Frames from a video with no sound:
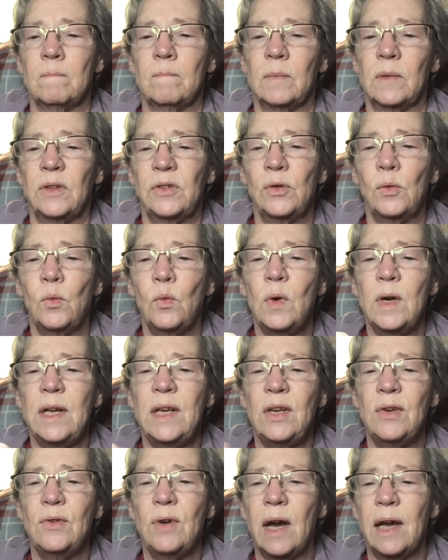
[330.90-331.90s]
So what do
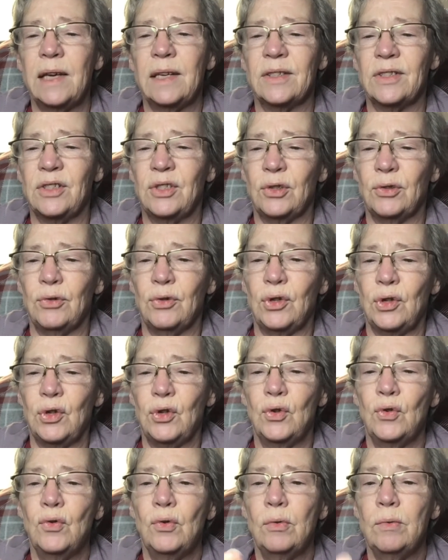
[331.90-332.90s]
you guys do? Do
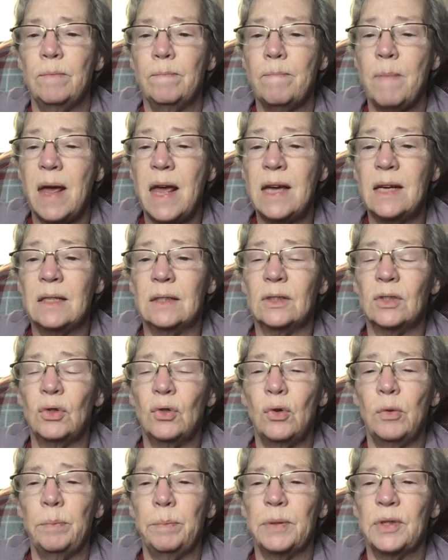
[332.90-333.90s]
you make
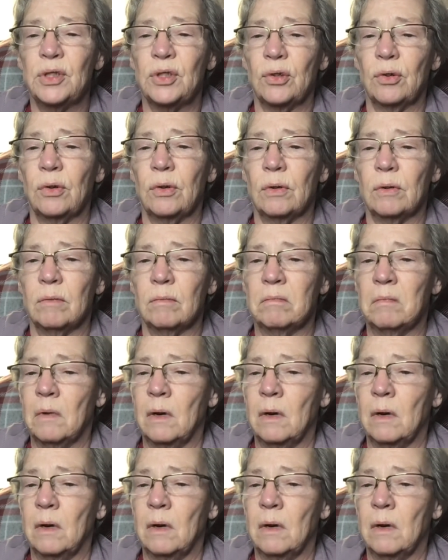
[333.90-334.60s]
loops or